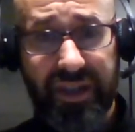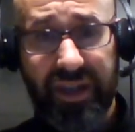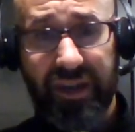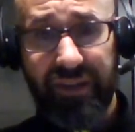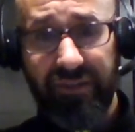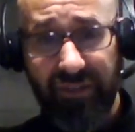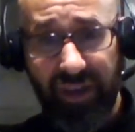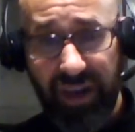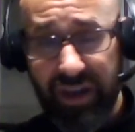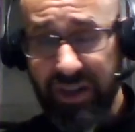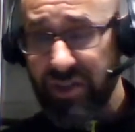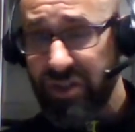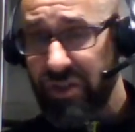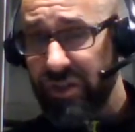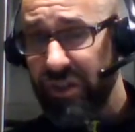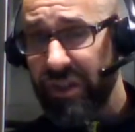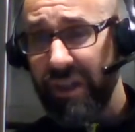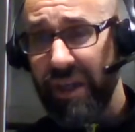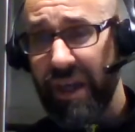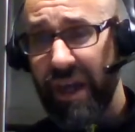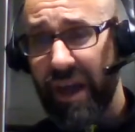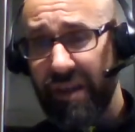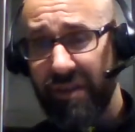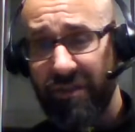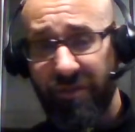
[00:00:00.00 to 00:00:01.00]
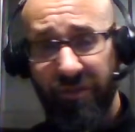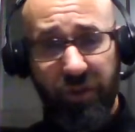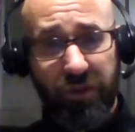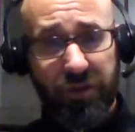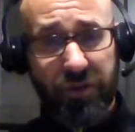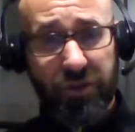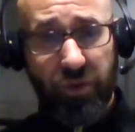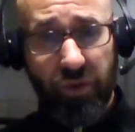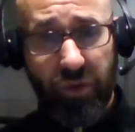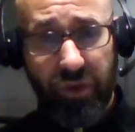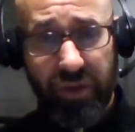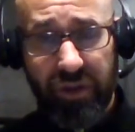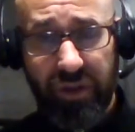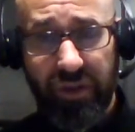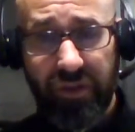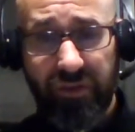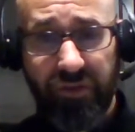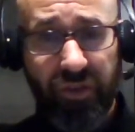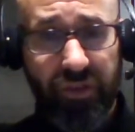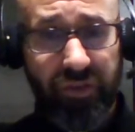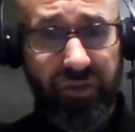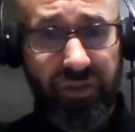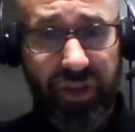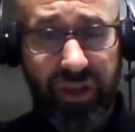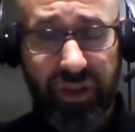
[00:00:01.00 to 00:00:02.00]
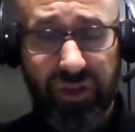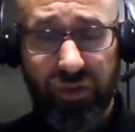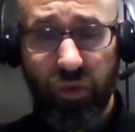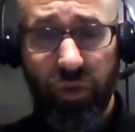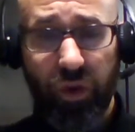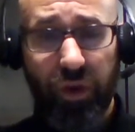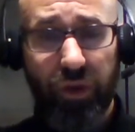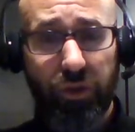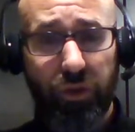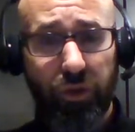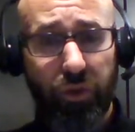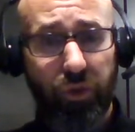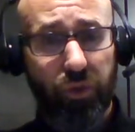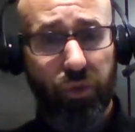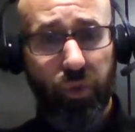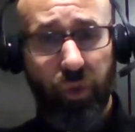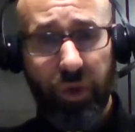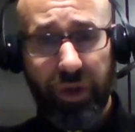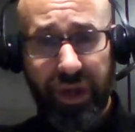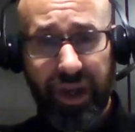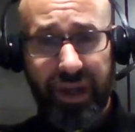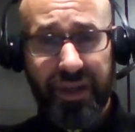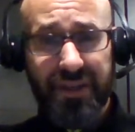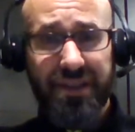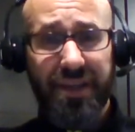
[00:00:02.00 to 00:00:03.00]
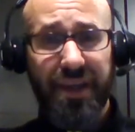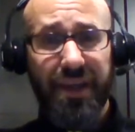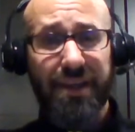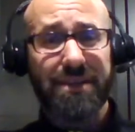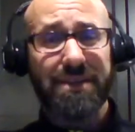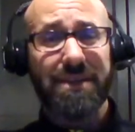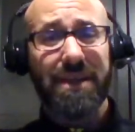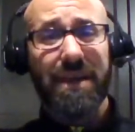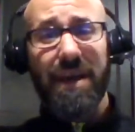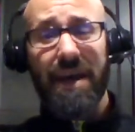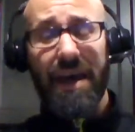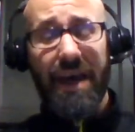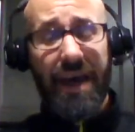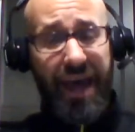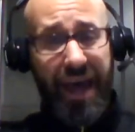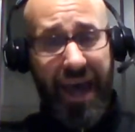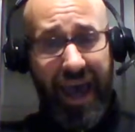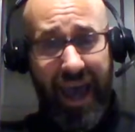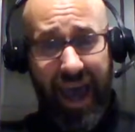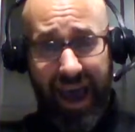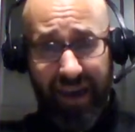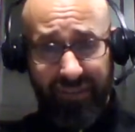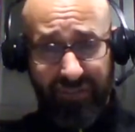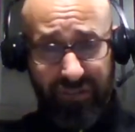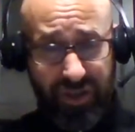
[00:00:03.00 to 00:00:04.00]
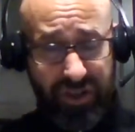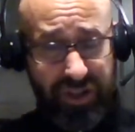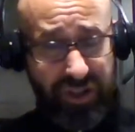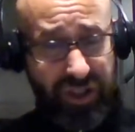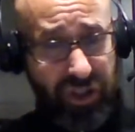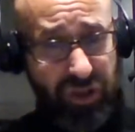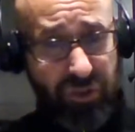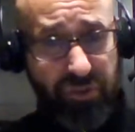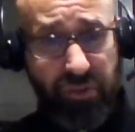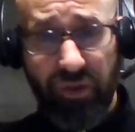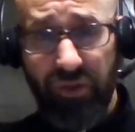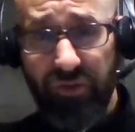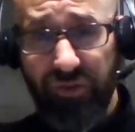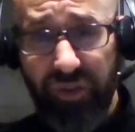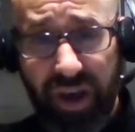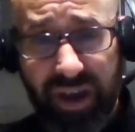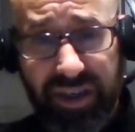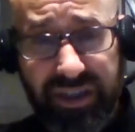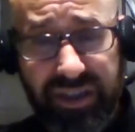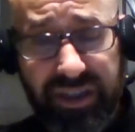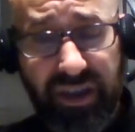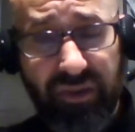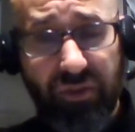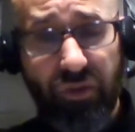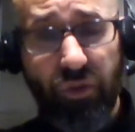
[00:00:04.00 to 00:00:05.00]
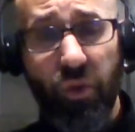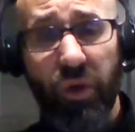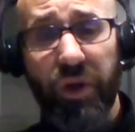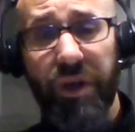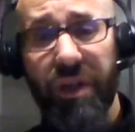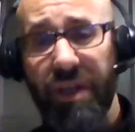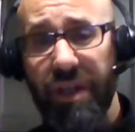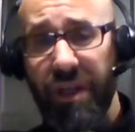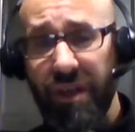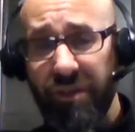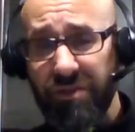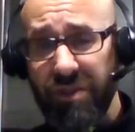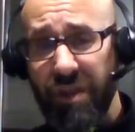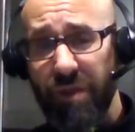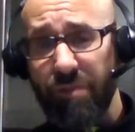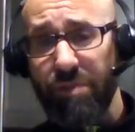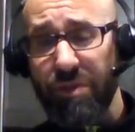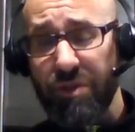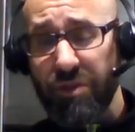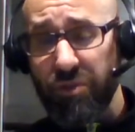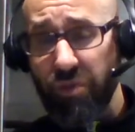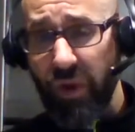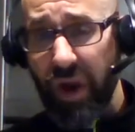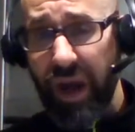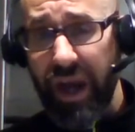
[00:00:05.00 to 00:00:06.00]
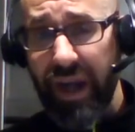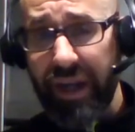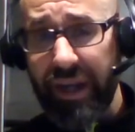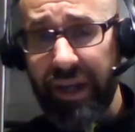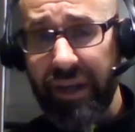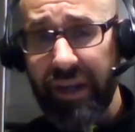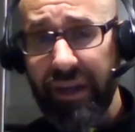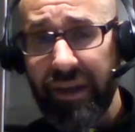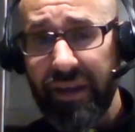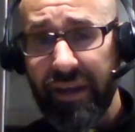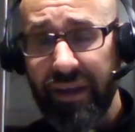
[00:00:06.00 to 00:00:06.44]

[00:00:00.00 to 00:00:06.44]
And eventually, as 1 Corinthians 15 22 28 says, after Jesus perfects everyone, he gives up his reign